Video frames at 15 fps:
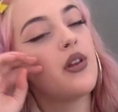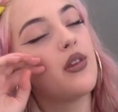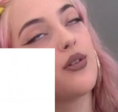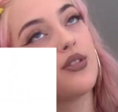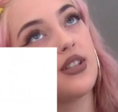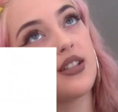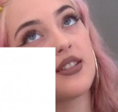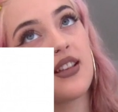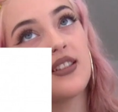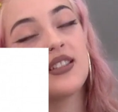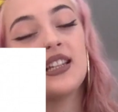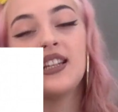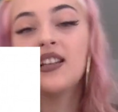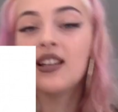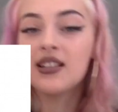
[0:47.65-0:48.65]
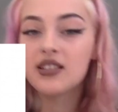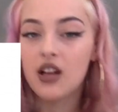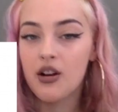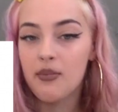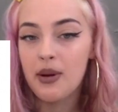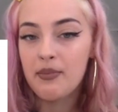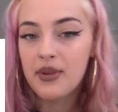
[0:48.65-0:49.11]
The one that says eat less, I
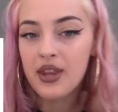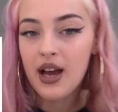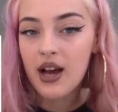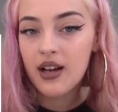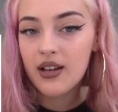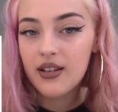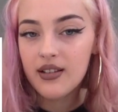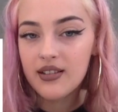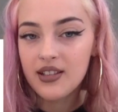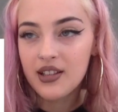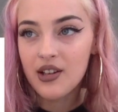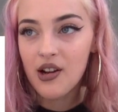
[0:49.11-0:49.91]
remember that you